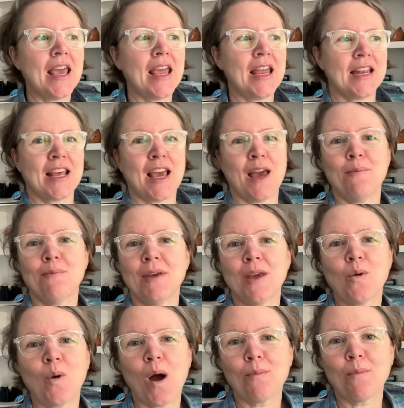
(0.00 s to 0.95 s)
It can be
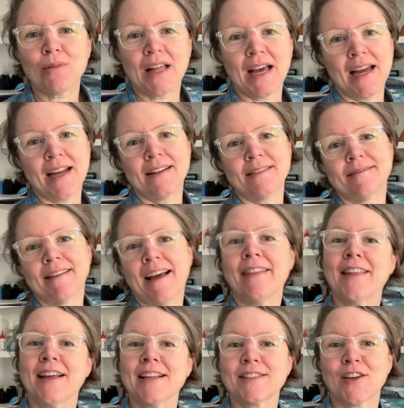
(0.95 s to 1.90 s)
quite plain,
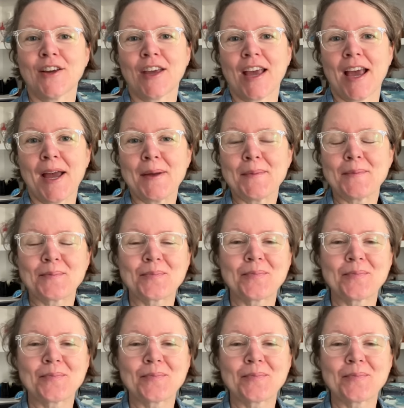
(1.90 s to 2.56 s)
and that's okay.